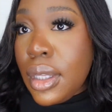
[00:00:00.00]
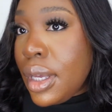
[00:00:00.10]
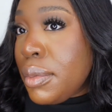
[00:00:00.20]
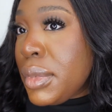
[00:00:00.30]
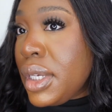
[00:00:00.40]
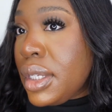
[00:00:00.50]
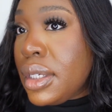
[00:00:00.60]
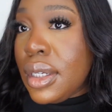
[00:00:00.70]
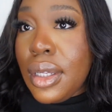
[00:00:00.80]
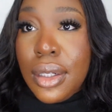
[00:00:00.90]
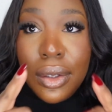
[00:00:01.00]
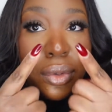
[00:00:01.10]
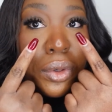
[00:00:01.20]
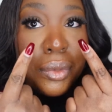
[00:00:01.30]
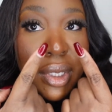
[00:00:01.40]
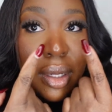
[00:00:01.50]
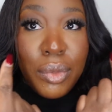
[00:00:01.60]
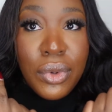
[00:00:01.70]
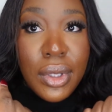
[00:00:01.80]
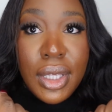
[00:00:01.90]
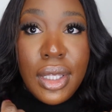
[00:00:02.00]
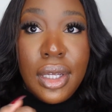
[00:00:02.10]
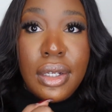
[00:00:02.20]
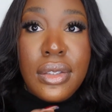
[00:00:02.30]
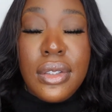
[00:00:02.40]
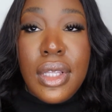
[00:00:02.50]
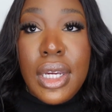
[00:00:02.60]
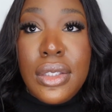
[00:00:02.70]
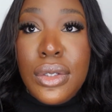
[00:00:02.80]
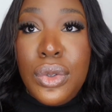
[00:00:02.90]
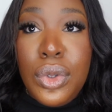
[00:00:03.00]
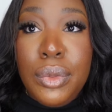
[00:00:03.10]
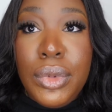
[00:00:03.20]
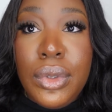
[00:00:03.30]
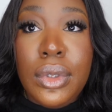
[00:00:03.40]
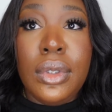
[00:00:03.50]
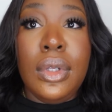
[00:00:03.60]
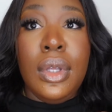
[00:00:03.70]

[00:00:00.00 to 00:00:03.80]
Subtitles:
I mean, normally I'm oily hair, so that's normal,